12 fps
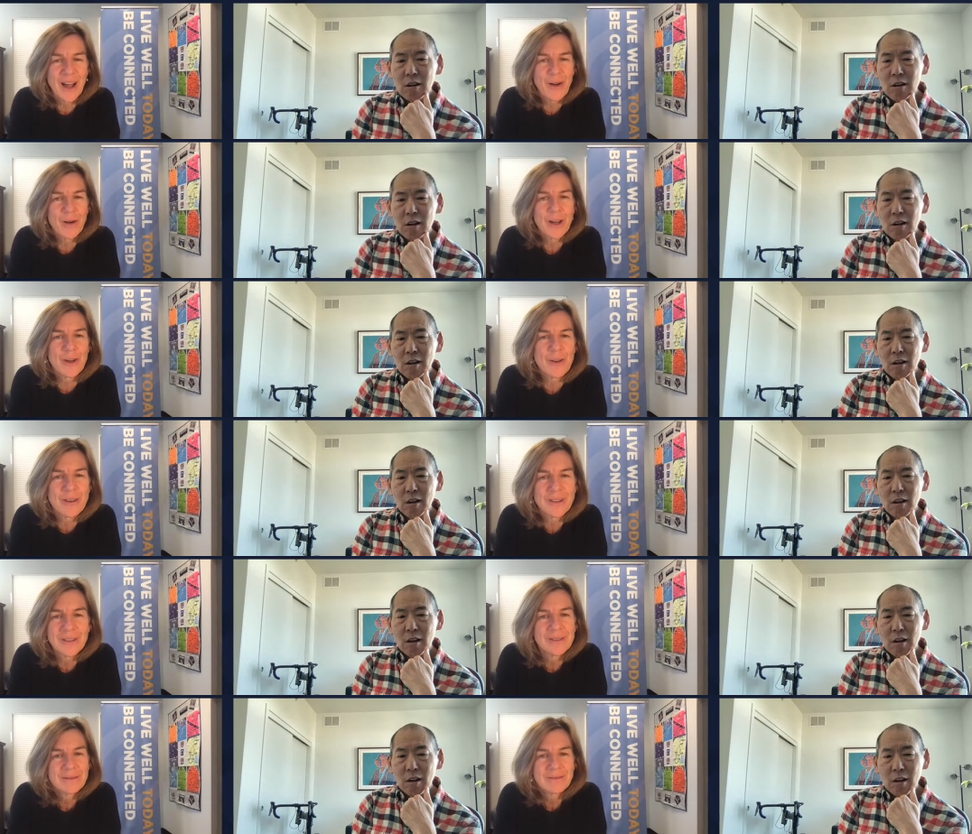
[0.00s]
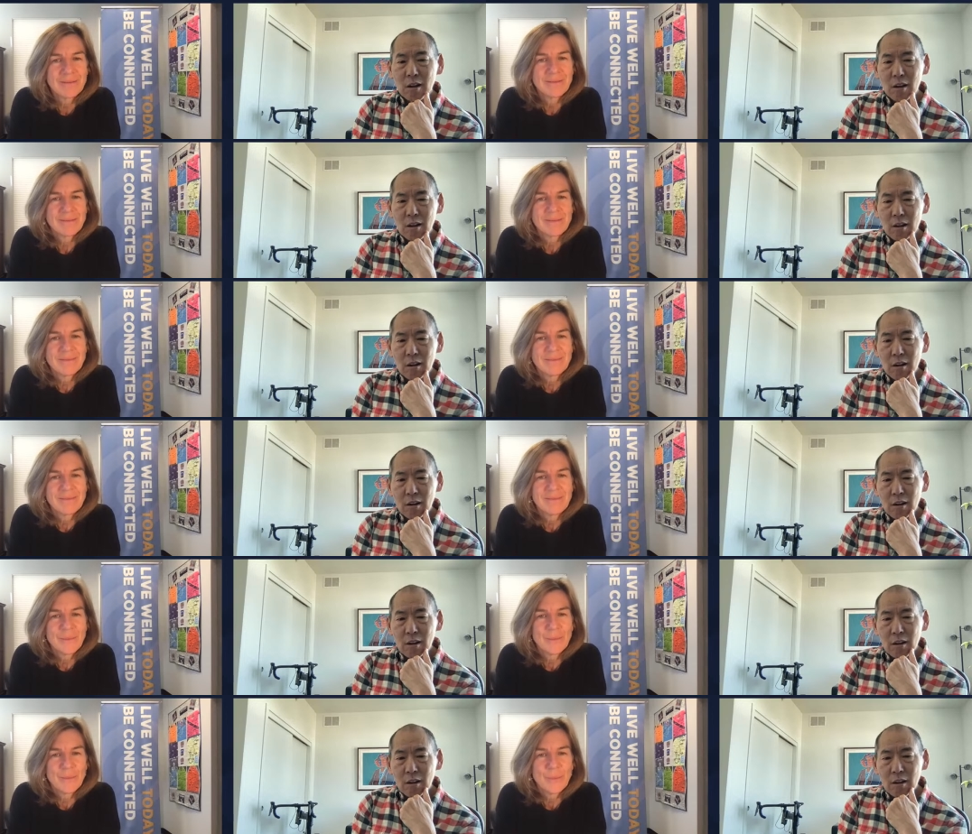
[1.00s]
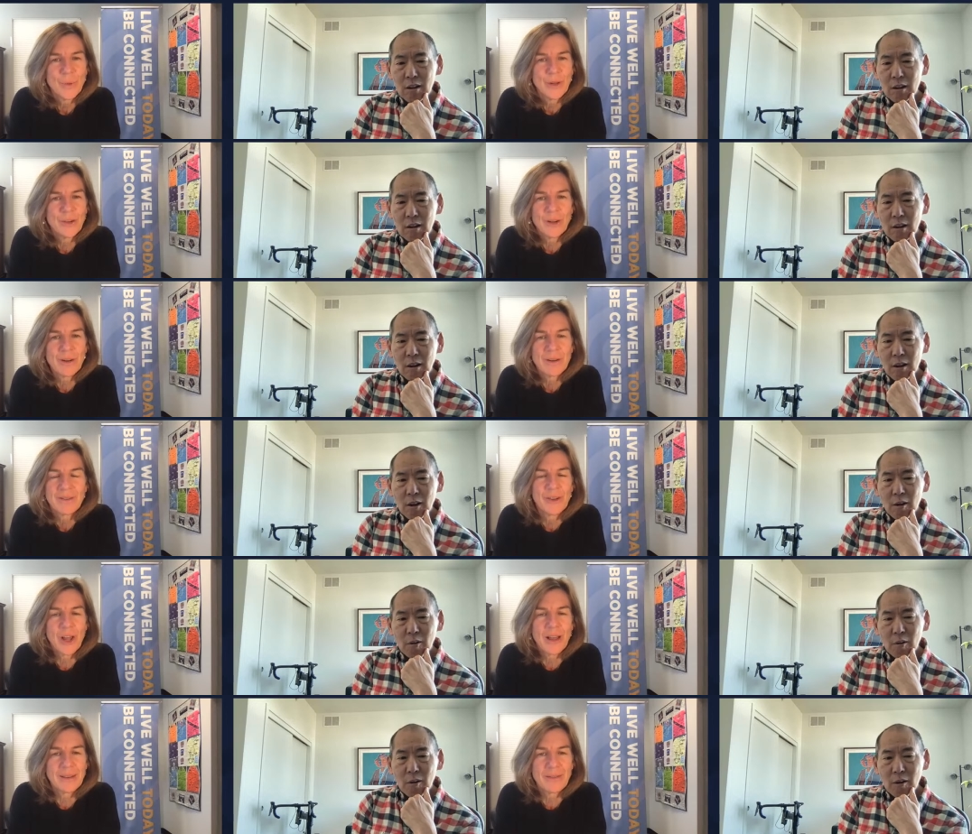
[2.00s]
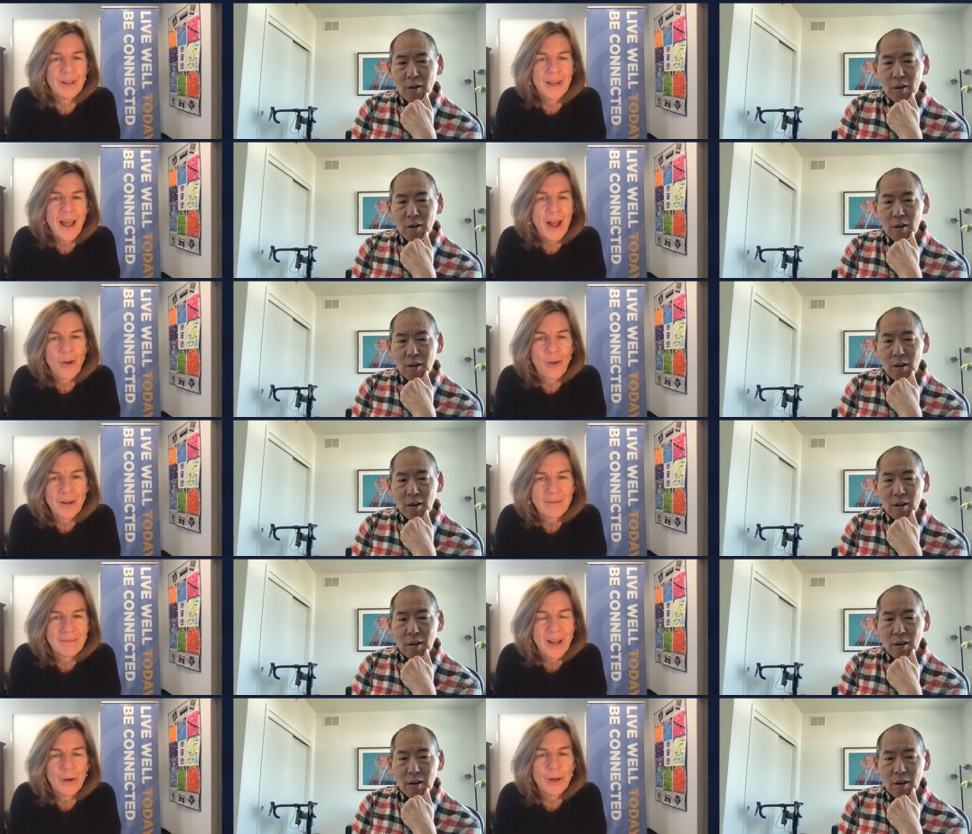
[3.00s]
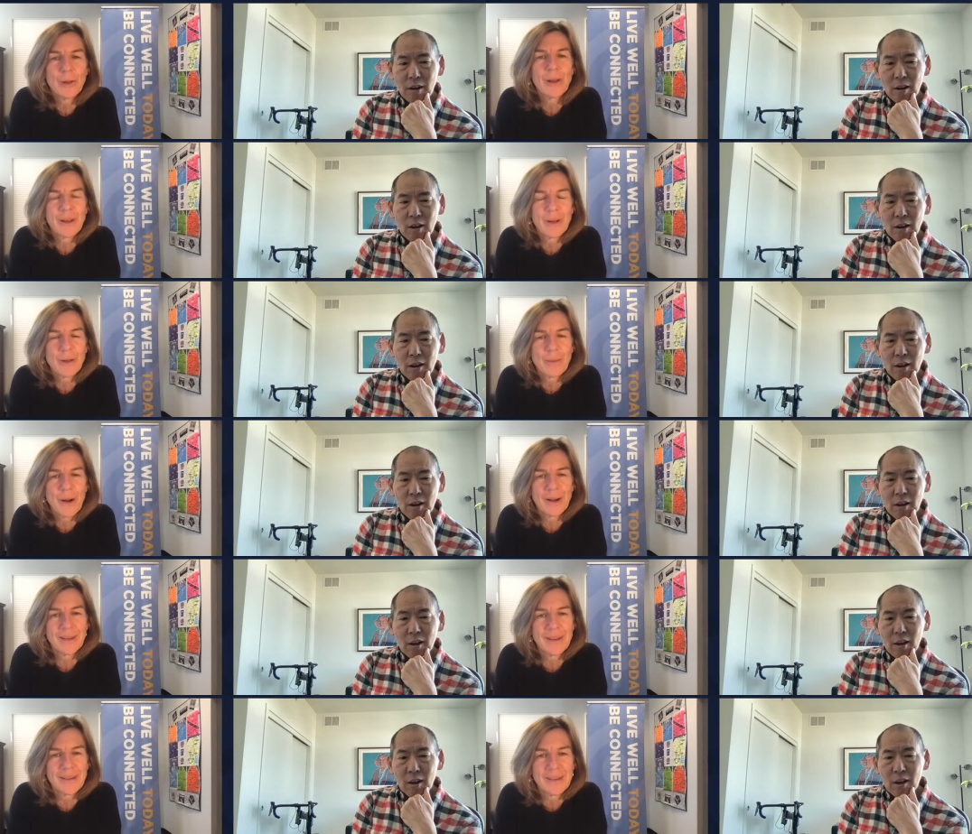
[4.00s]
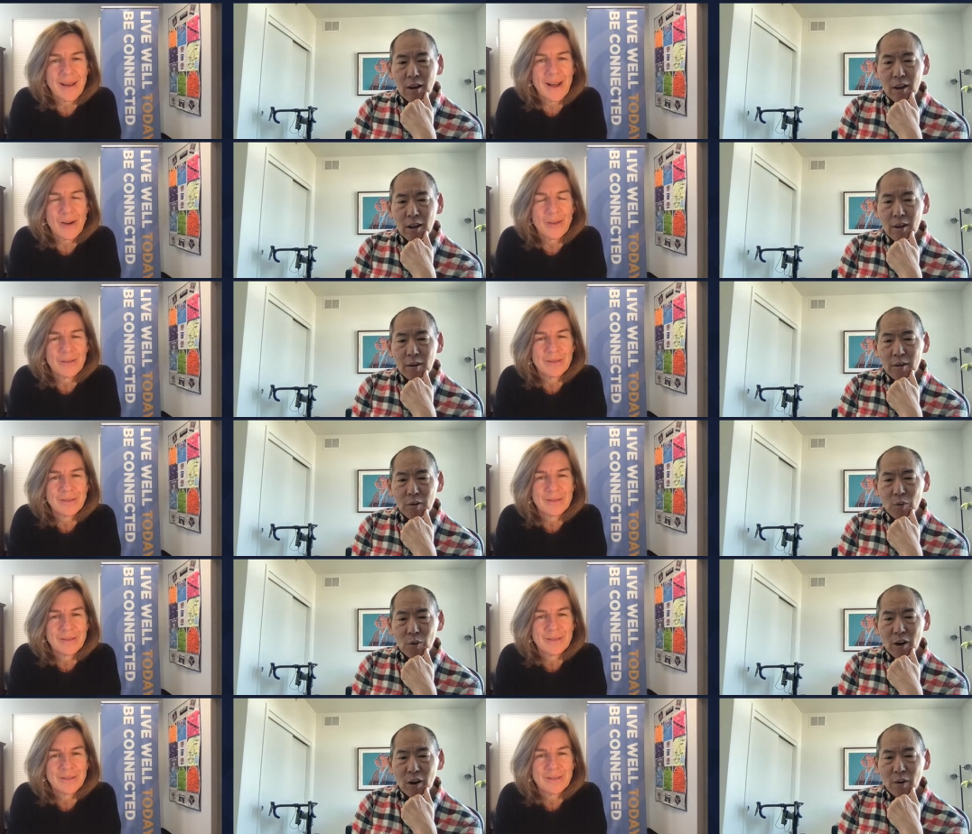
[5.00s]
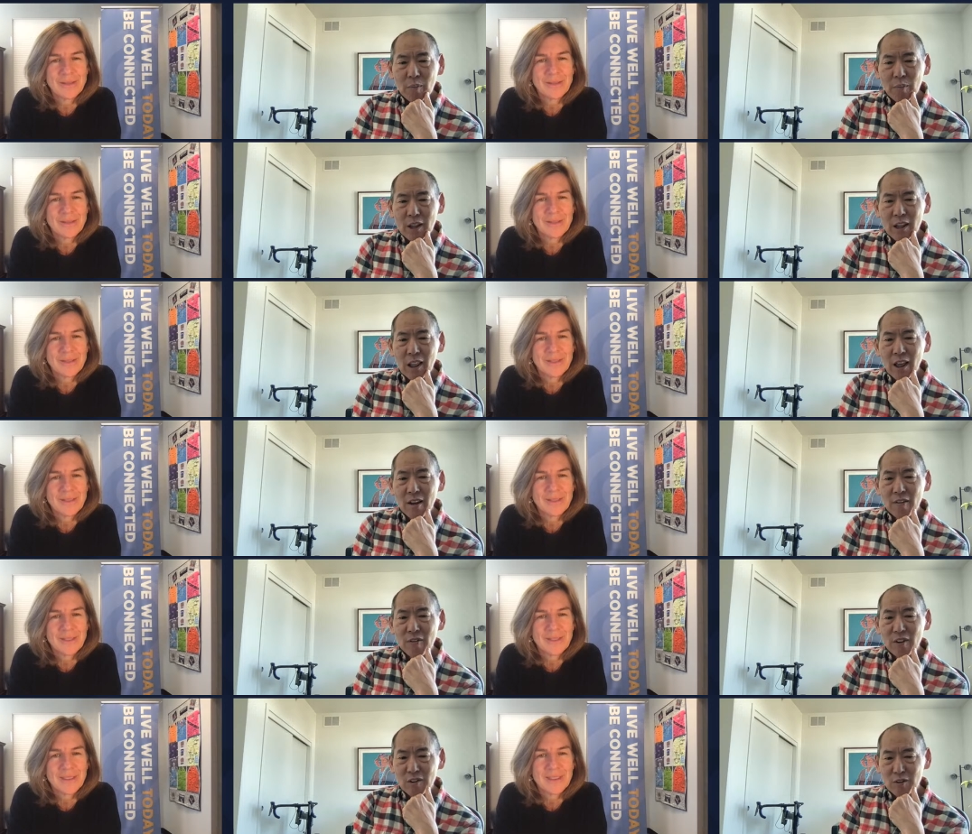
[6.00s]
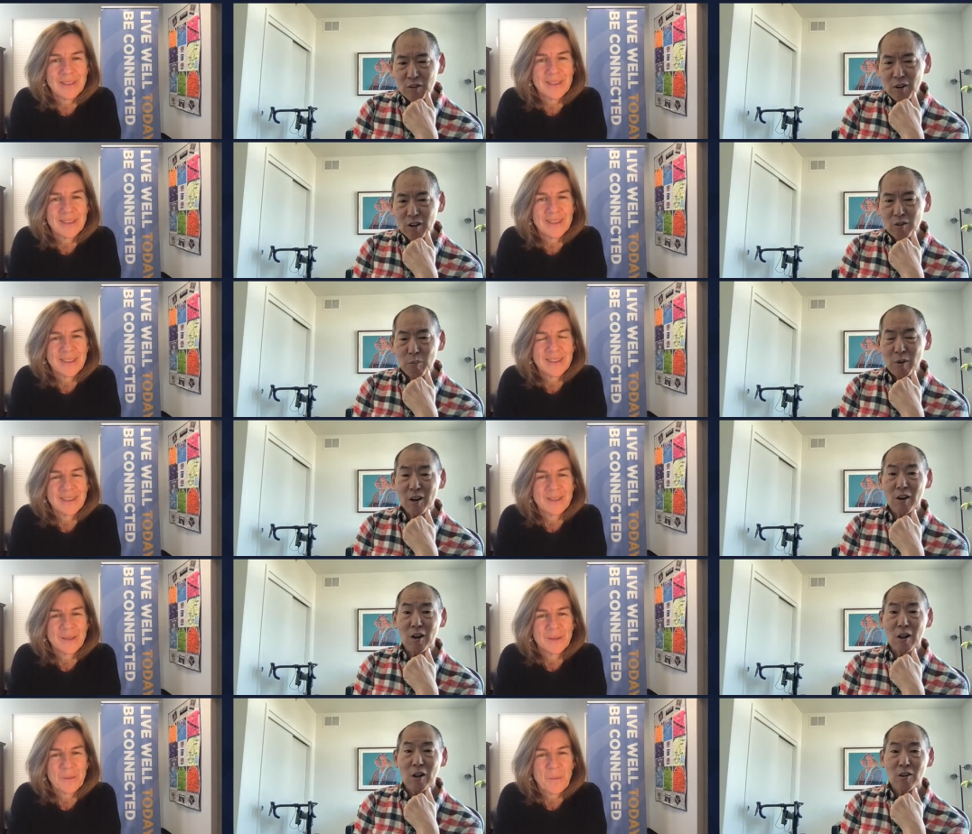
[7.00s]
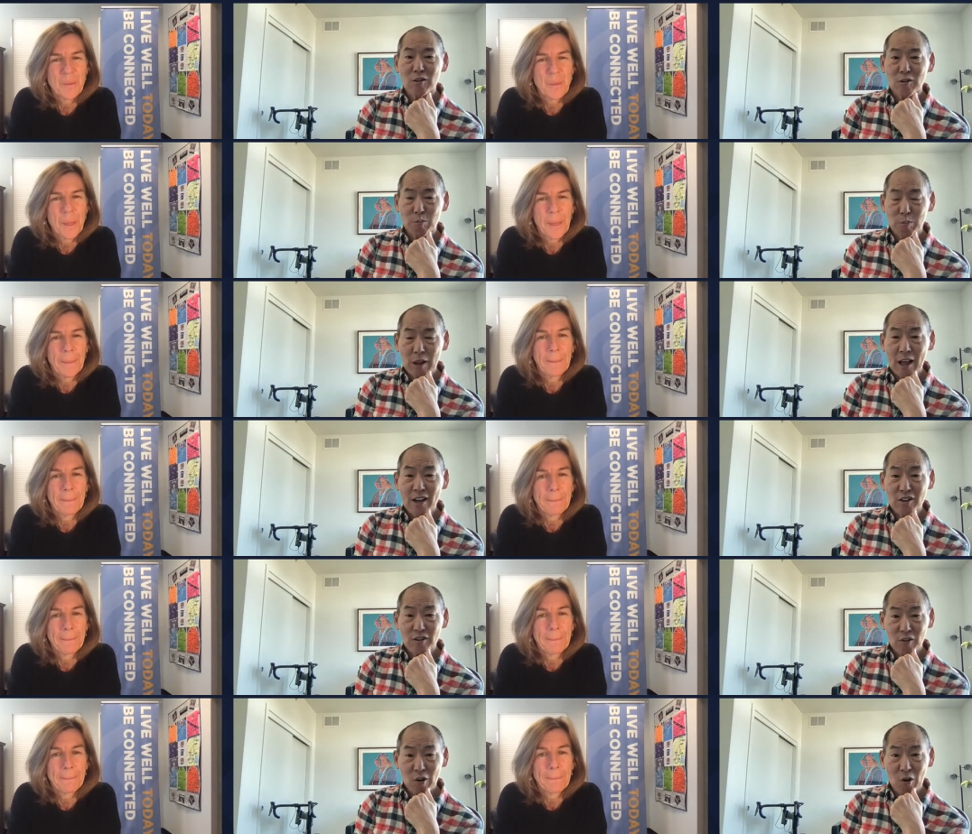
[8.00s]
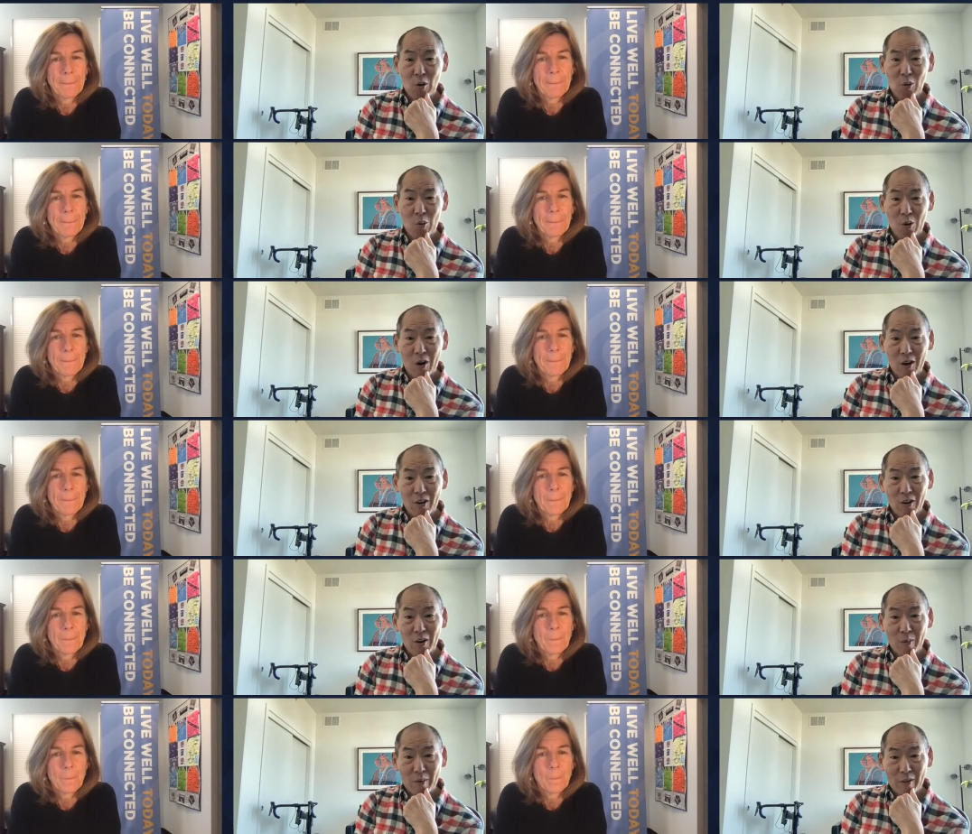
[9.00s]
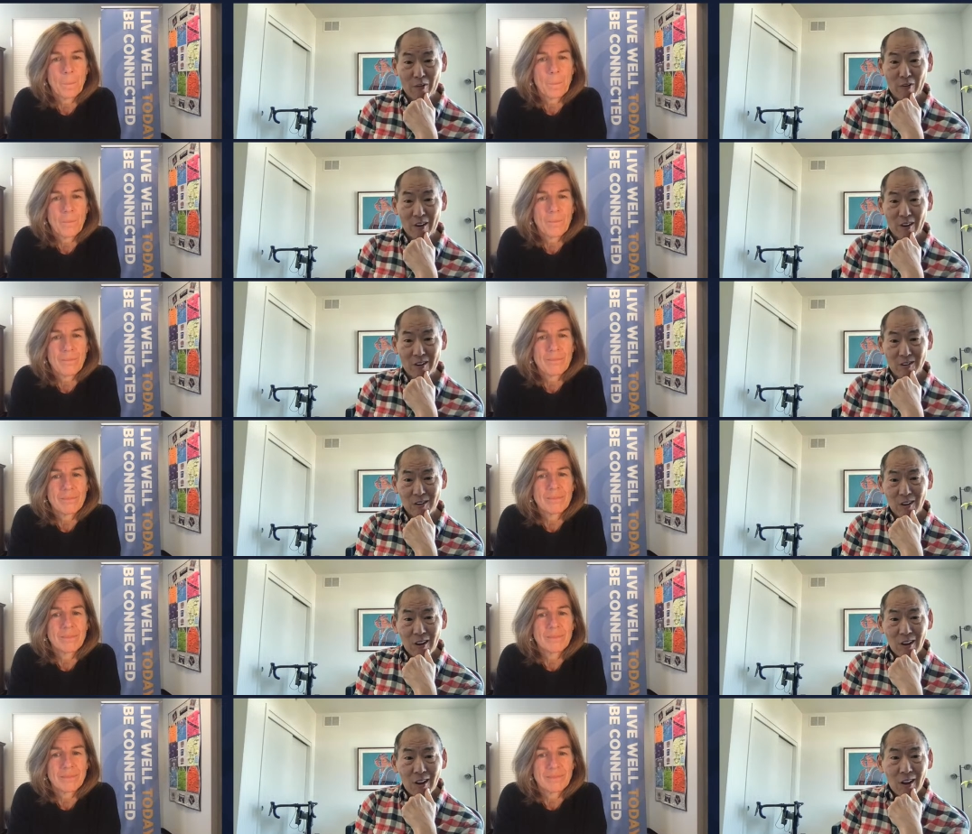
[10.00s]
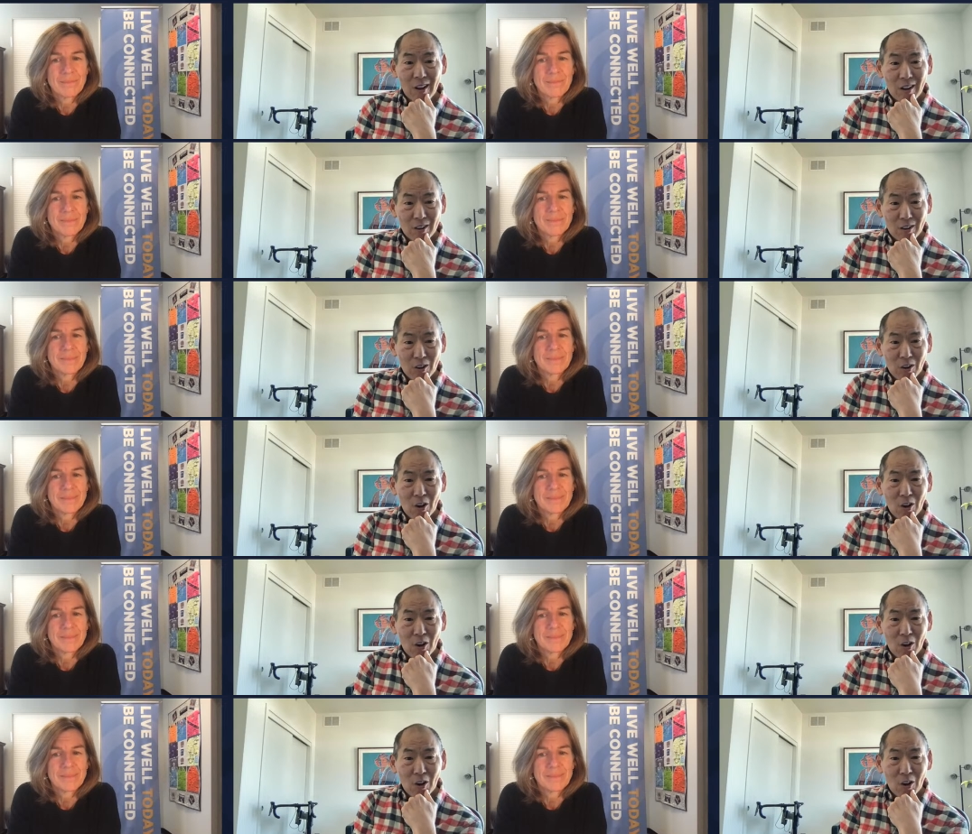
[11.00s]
Speaker 1: and how are you? What's your philosophy now, and how are you living with Parkinson's now?
Speaker 2: Well, midlife has, has been a splash of cold water on my face you